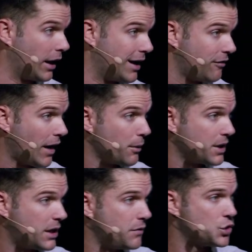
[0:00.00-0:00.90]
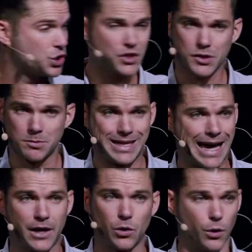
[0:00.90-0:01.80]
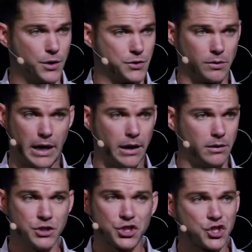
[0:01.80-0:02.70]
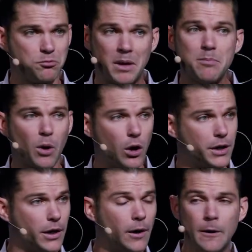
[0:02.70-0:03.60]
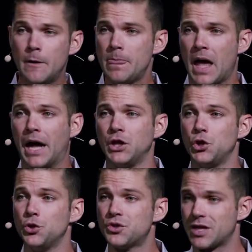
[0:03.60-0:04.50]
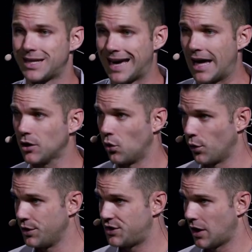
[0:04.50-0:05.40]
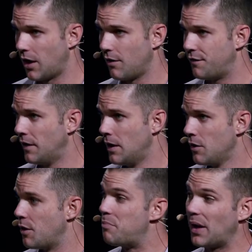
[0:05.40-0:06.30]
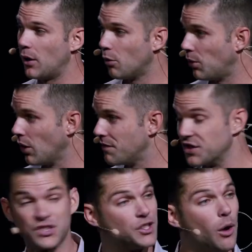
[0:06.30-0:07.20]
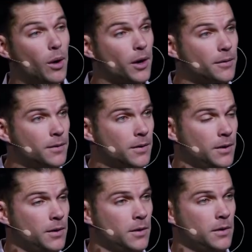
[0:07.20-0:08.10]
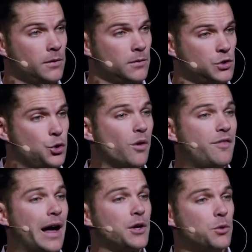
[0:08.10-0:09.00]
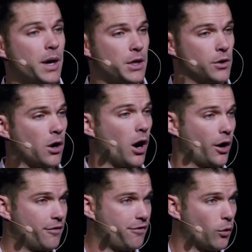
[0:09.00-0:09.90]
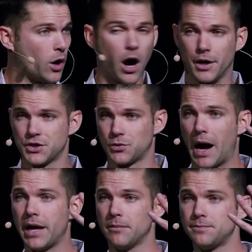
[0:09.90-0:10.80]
And if I were to give you just some categories, okay, let's just spitball here and use the categories of the parable of the sower to evaluate your heart. Four hearts, right?